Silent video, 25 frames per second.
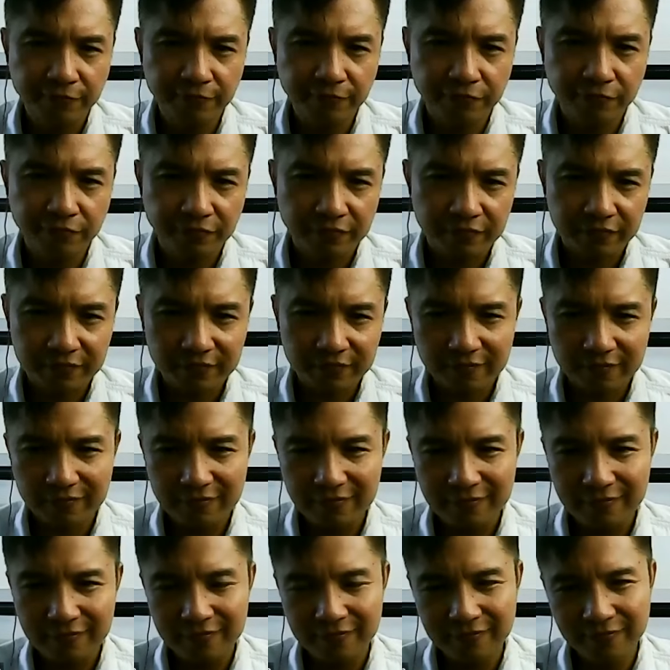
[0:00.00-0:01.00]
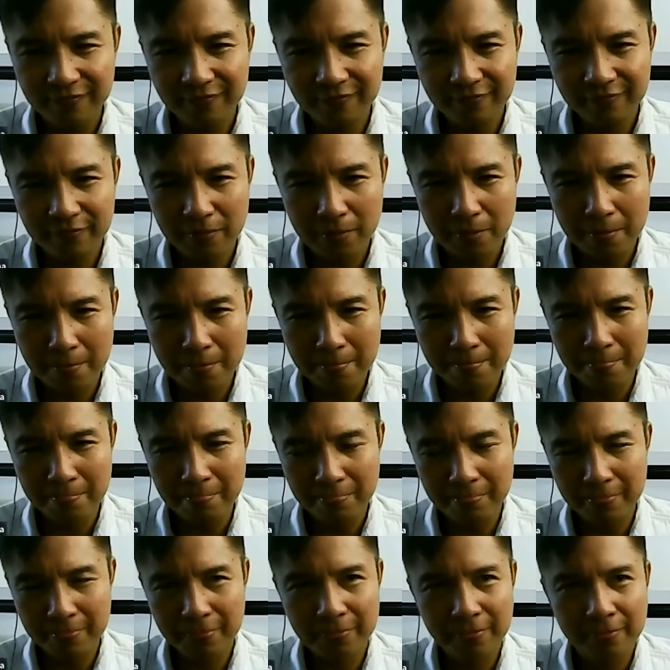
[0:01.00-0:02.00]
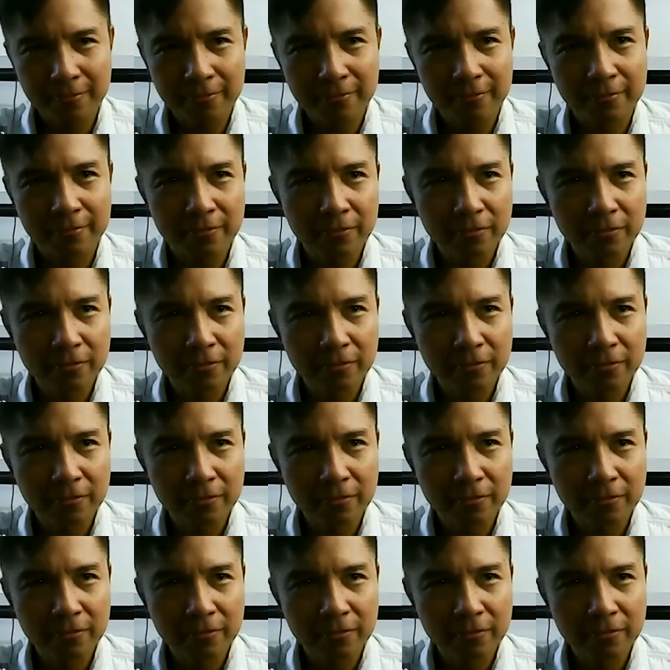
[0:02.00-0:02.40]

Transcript: you're going to do insurance, understand the